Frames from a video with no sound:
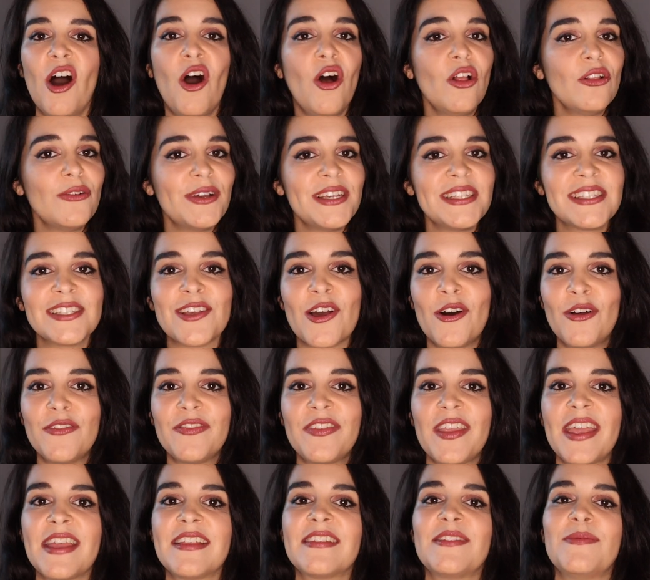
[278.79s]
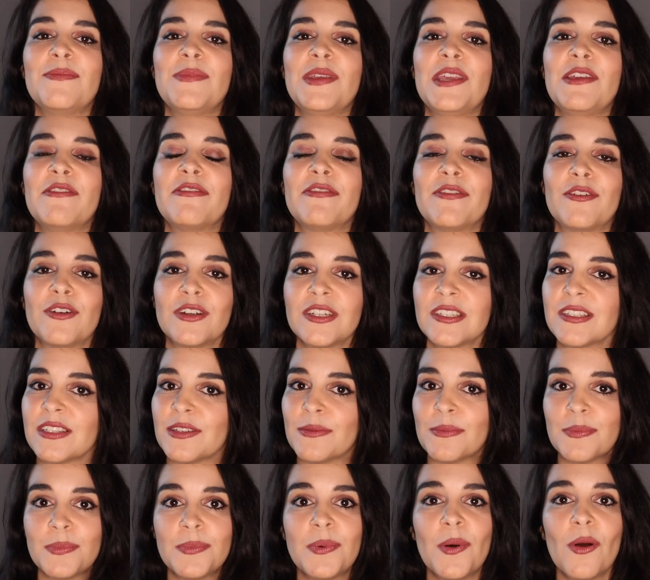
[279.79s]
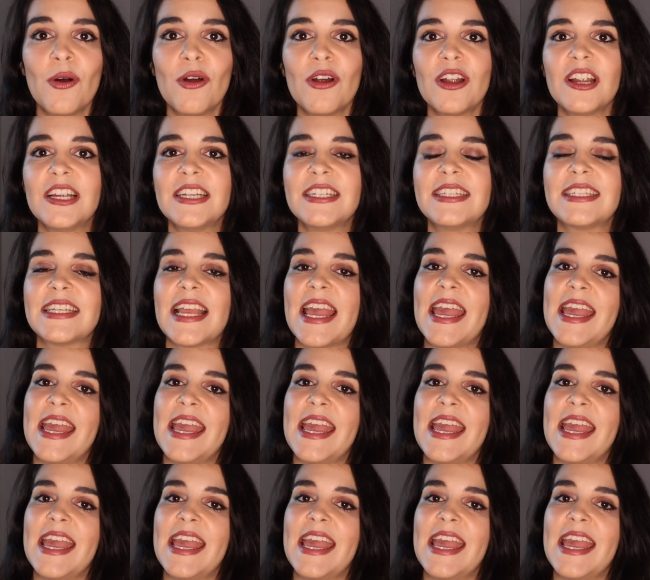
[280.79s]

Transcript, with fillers: always contact me for support